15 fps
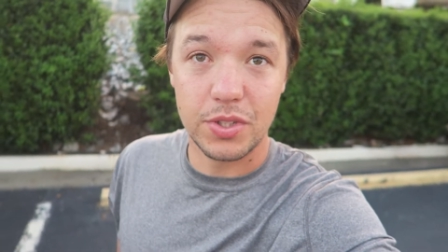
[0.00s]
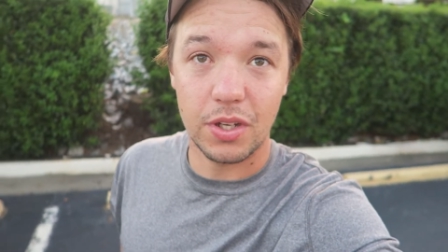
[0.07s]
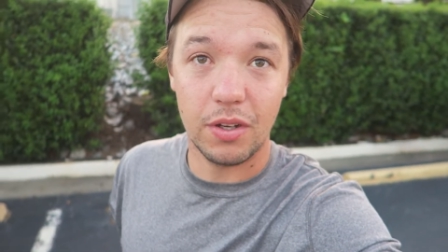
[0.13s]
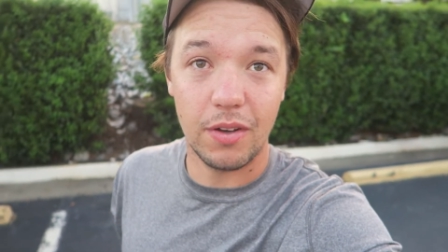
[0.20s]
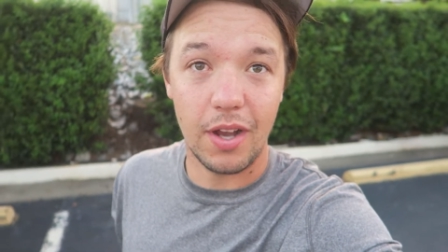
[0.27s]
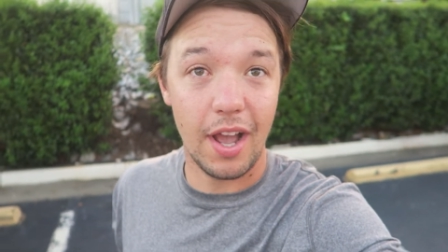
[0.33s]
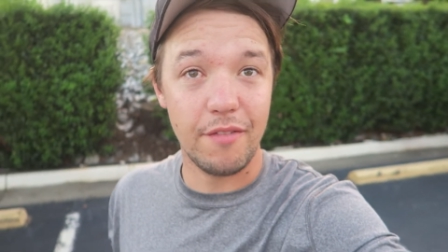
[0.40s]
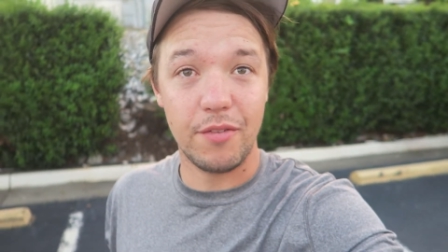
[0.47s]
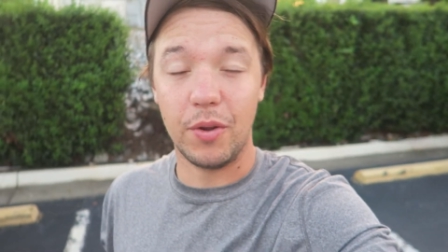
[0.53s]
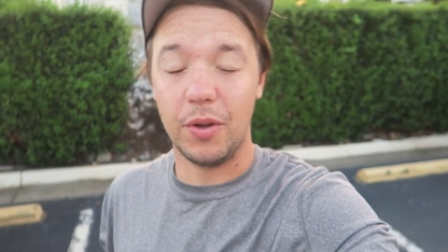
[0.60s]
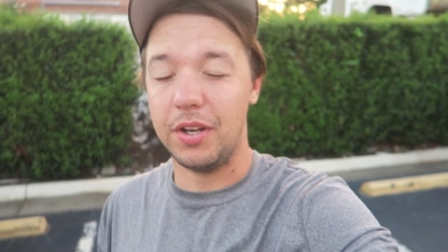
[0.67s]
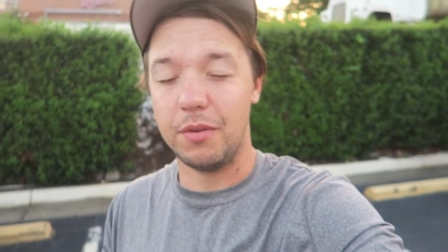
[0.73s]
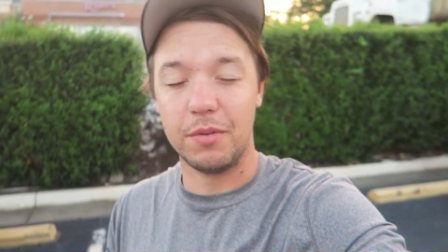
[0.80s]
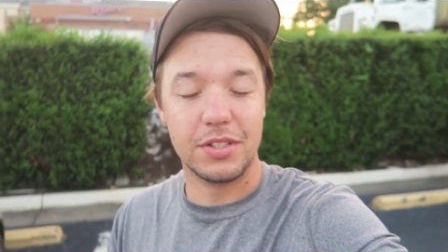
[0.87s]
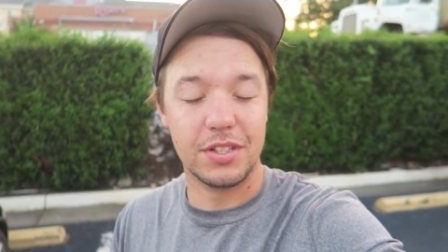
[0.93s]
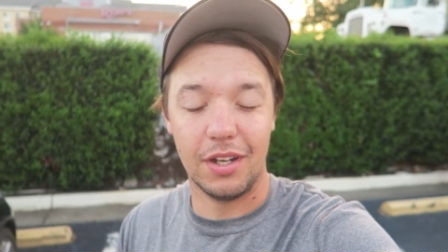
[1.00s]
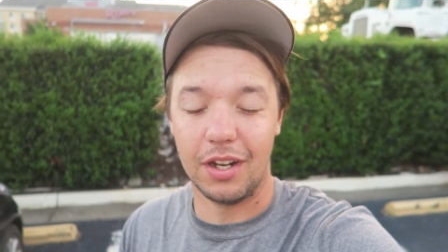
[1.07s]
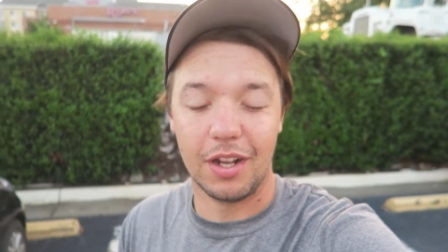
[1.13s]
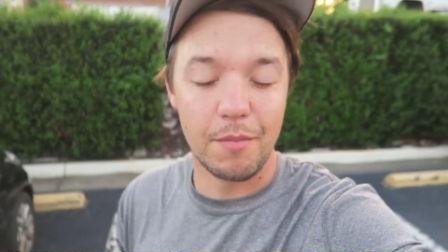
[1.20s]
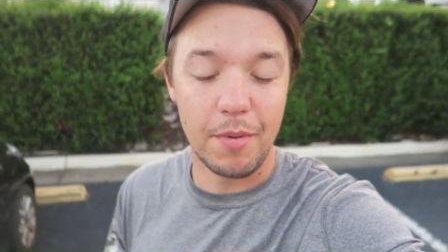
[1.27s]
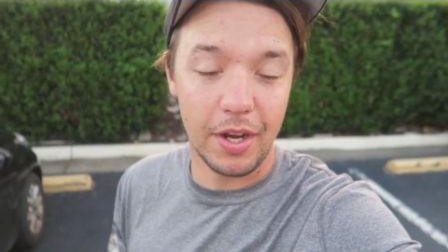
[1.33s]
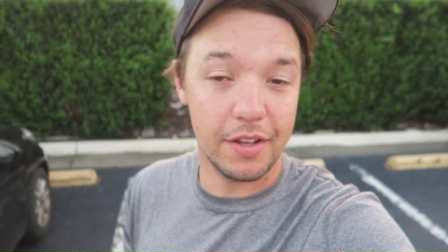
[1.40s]
So I have no idea what's
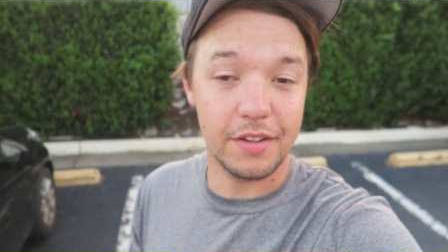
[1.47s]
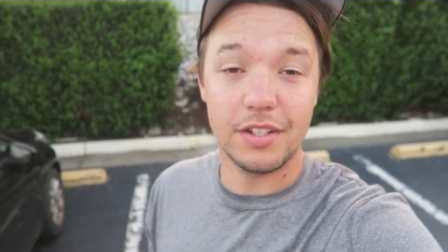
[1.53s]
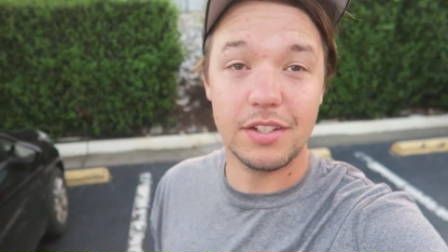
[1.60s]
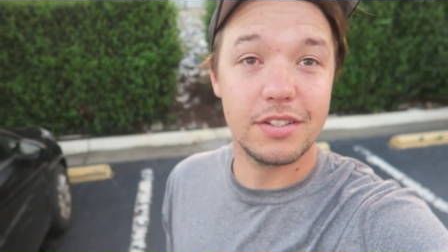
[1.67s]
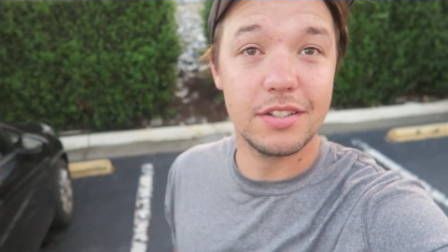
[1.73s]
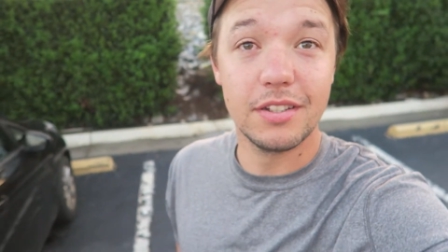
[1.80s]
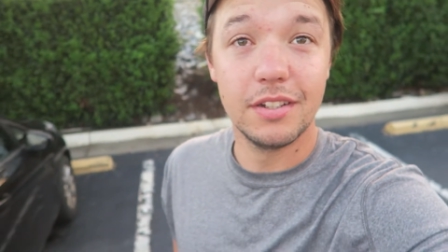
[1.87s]
gonna come out of this.